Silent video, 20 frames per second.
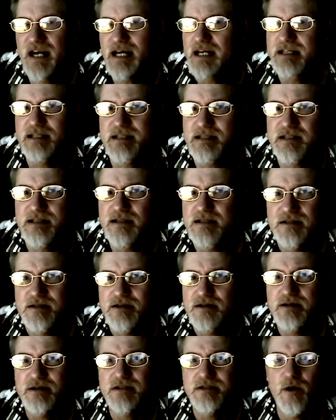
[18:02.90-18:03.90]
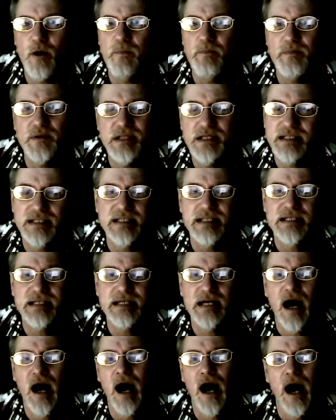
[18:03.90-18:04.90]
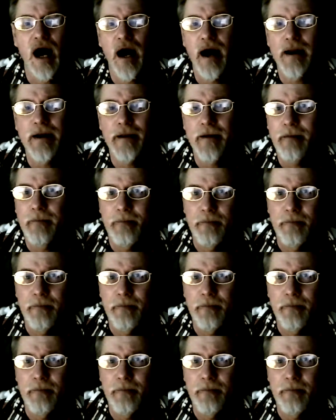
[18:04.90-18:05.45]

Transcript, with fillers: faith, there is no pleasing God